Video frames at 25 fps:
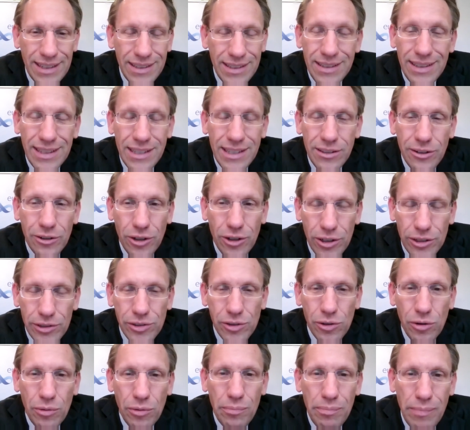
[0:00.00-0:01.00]
these are
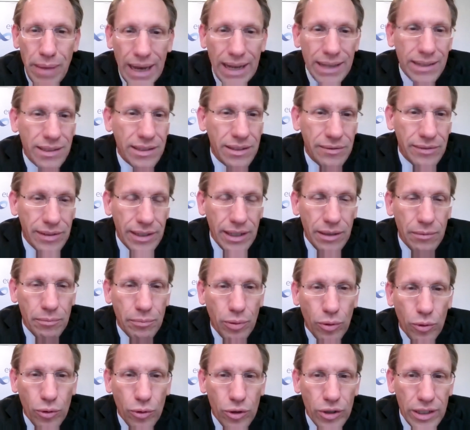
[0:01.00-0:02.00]
also massively
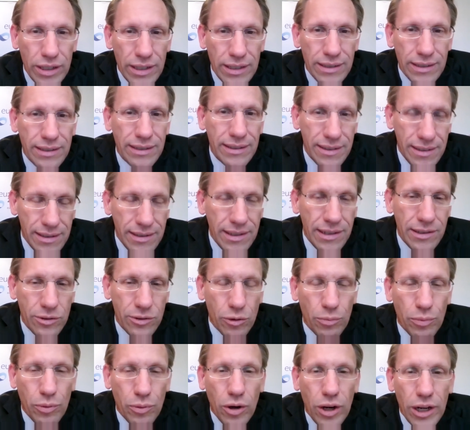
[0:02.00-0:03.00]
important sister
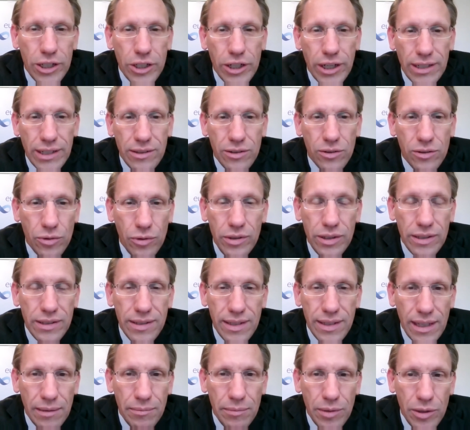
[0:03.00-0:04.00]
projects to the
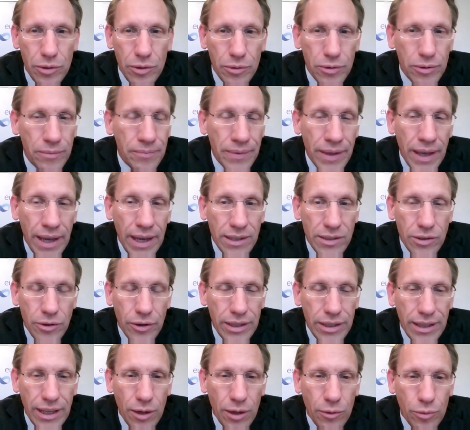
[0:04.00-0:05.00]
CMU. So I
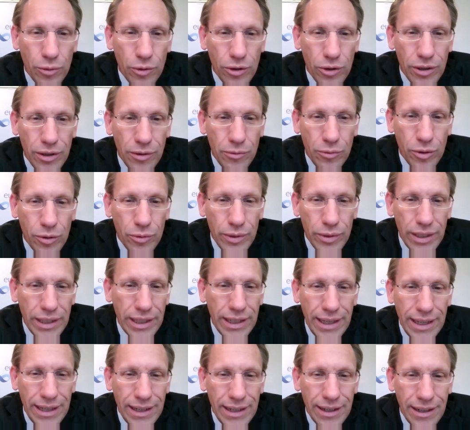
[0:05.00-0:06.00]
think we're we're
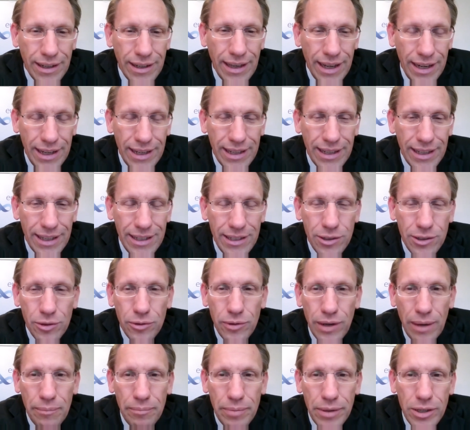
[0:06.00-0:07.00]
really getting
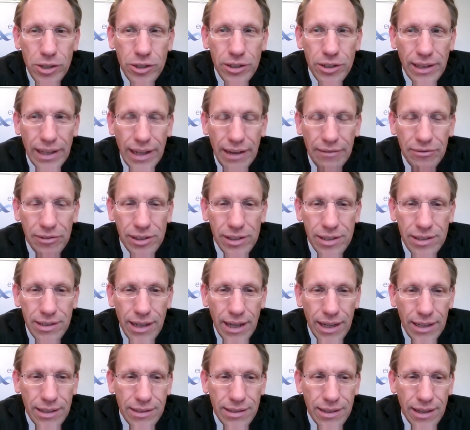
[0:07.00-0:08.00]
into ambition levels
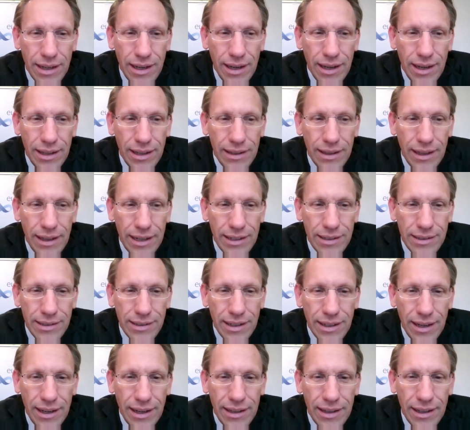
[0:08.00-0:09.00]
that uh, that
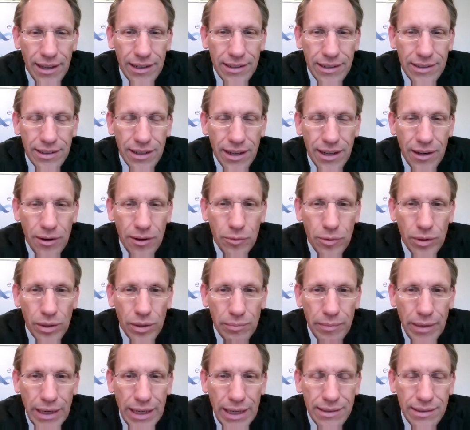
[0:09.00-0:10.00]
uh, that uh, will
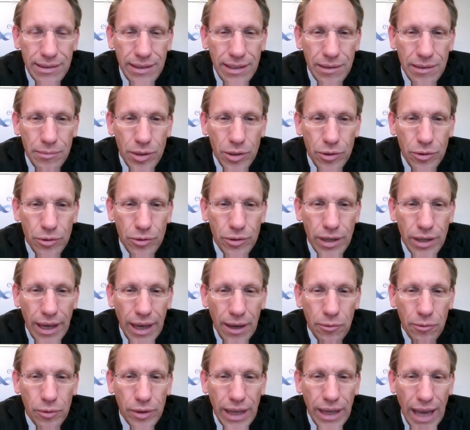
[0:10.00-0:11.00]
make CMU a
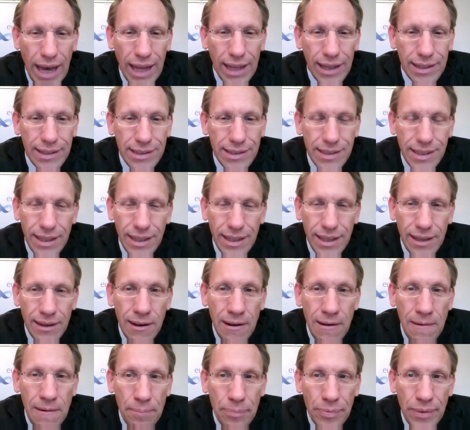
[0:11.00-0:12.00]
reality,
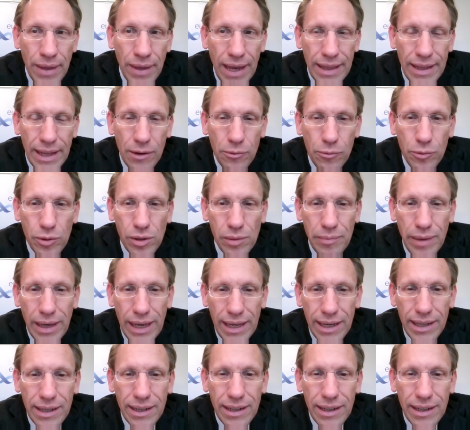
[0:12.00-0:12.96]
and that will make